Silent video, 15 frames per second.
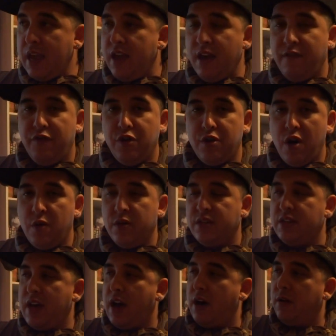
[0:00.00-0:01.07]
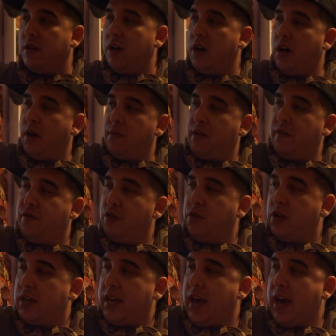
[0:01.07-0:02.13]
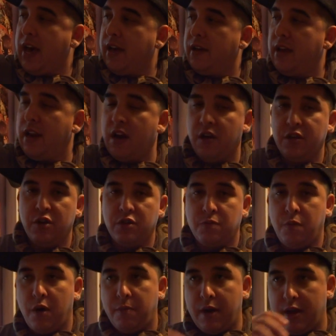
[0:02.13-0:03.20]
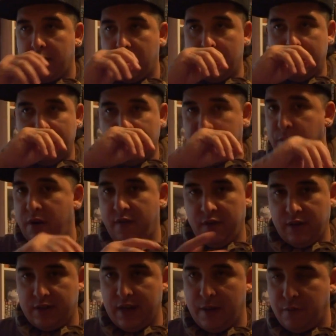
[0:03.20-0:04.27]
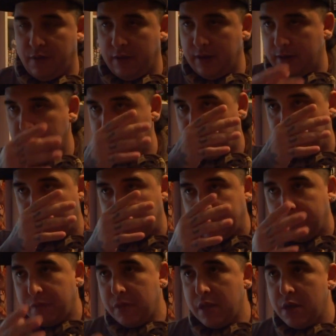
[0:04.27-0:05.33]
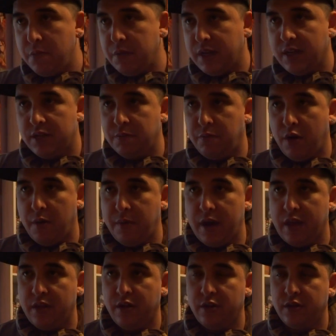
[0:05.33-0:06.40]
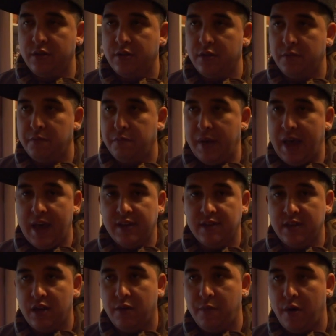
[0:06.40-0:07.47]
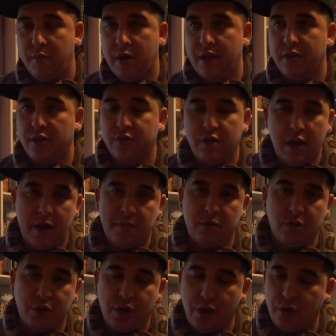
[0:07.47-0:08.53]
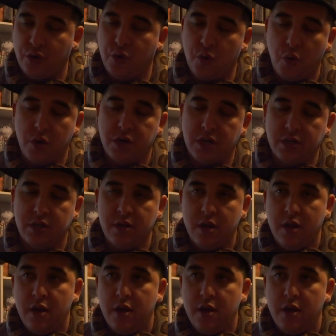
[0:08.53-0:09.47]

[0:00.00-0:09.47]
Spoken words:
If you notice now, if you look at, and I'll use ball pythons as a perfect example of this, because ball pythons, pastel ball pythons, are absolutely a gorgeous